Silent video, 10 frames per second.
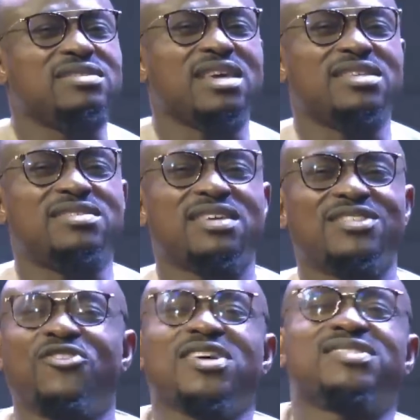So
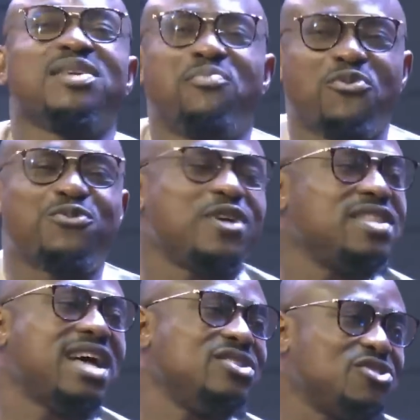it's not a simple
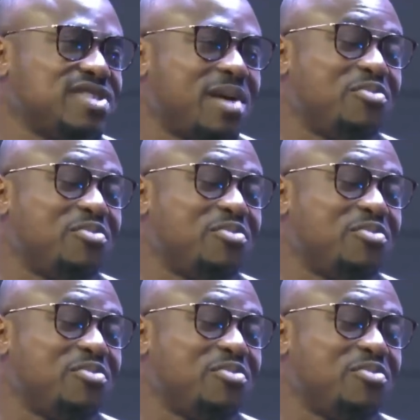thing that has just